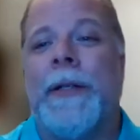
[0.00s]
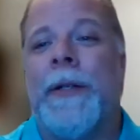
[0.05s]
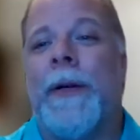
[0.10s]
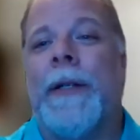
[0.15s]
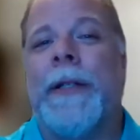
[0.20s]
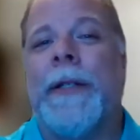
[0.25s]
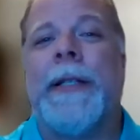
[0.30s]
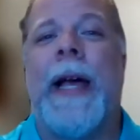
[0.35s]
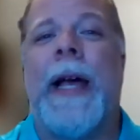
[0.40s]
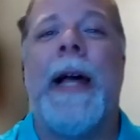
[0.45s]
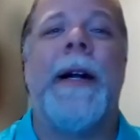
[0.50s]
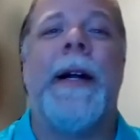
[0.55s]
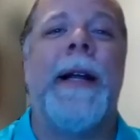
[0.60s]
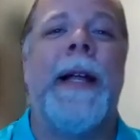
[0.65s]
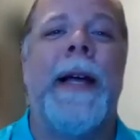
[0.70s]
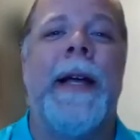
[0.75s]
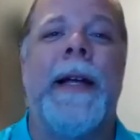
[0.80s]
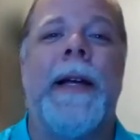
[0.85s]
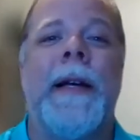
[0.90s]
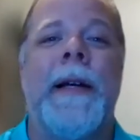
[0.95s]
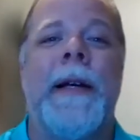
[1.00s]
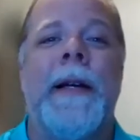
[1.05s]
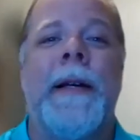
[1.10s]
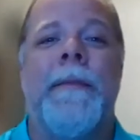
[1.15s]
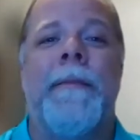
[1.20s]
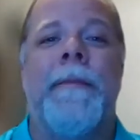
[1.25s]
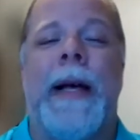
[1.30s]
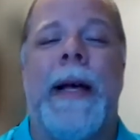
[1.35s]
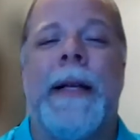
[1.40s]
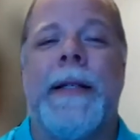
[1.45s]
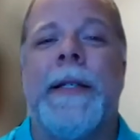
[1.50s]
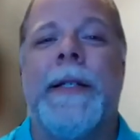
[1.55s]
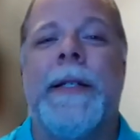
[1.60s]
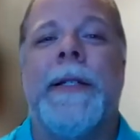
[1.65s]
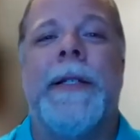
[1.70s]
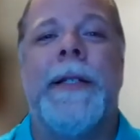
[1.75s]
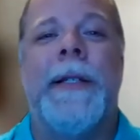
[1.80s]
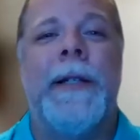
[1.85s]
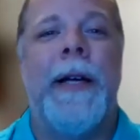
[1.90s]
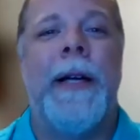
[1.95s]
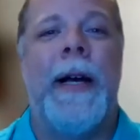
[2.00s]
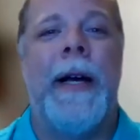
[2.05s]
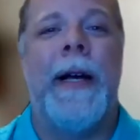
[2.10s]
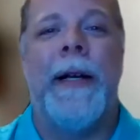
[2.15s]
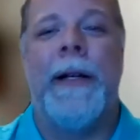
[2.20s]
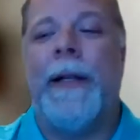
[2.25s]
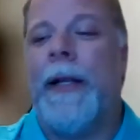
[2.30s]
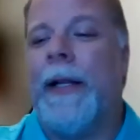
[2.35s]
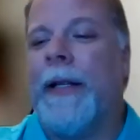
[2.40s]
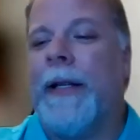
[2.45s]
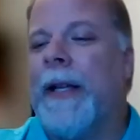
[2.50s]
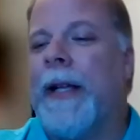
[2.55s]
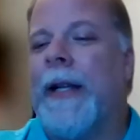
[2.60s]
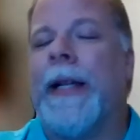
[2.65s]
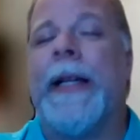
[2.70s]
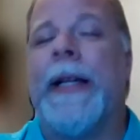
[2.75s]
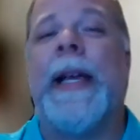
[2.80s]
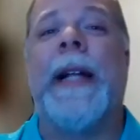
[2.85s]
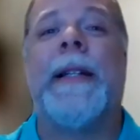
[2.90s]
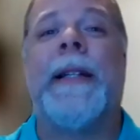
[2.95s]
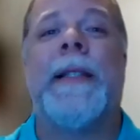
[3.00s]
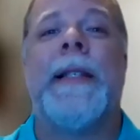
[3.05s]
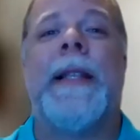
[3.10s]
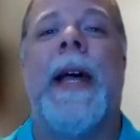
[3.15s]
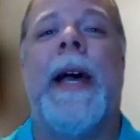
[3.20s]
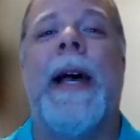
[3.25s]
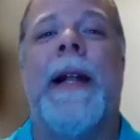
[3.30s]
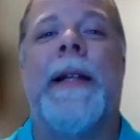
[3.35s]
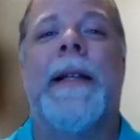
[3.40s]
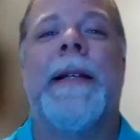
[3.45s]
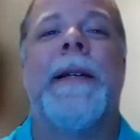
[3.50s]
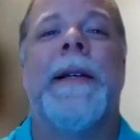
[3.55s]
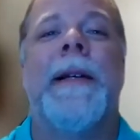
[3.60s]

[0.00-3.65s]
So our Saturday message, uh, it kind of gets that